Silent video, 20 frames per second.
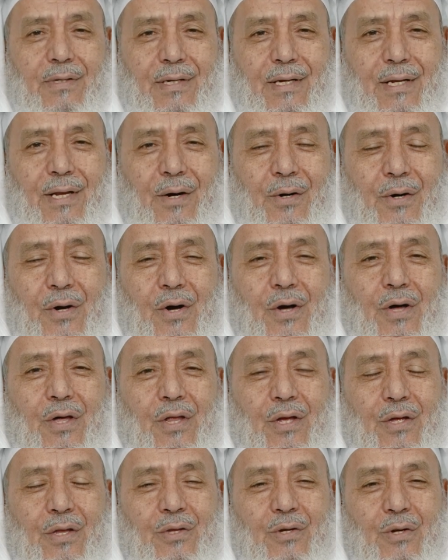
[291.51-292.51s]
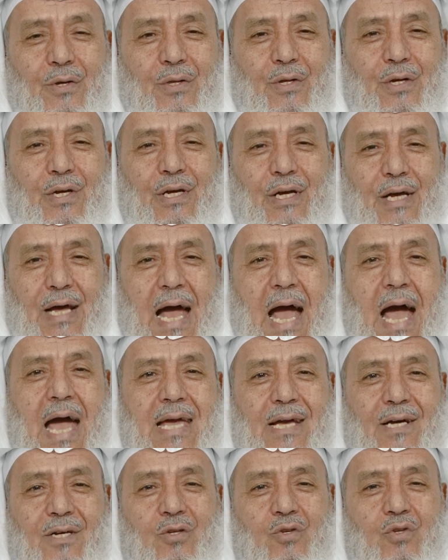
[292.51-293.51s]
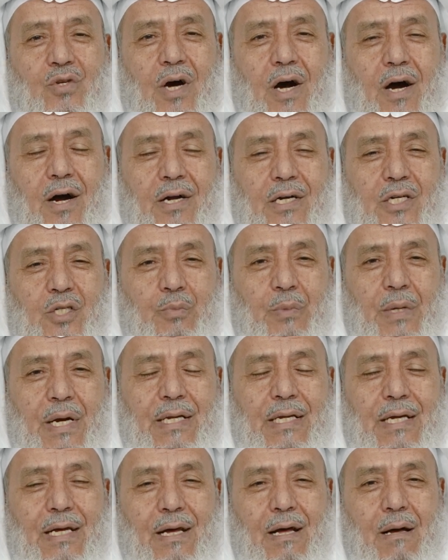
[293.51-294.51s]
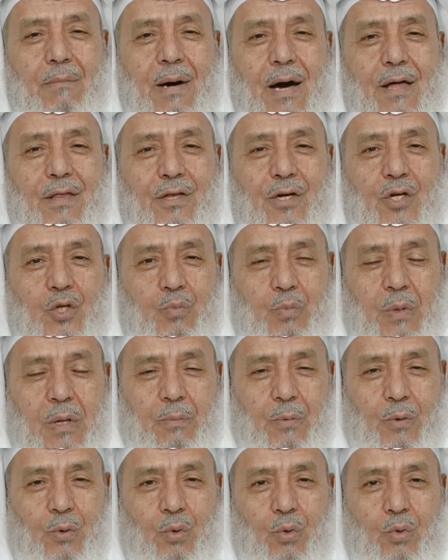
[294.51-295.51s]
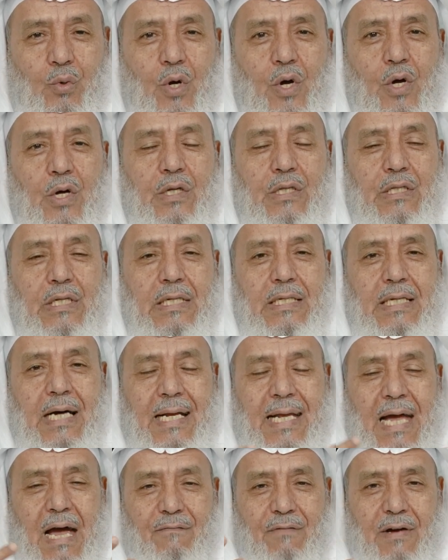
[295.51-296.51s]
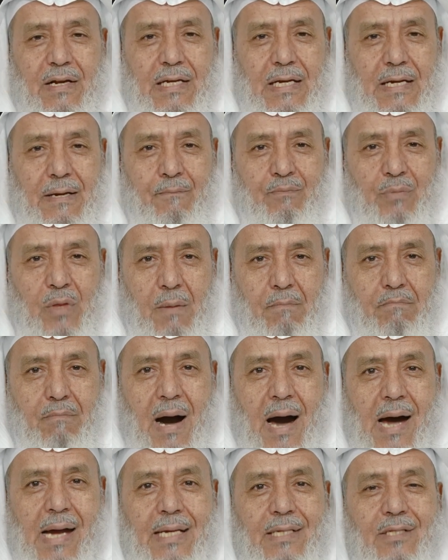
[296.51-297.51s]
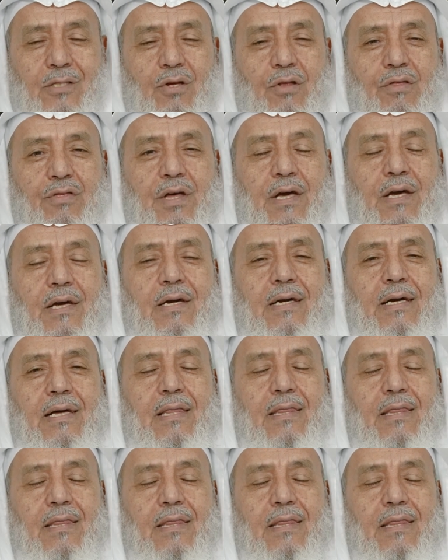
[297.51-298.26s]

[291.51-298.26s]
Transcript: You know, the ayahs are explaining about these people who did not have any mind to think,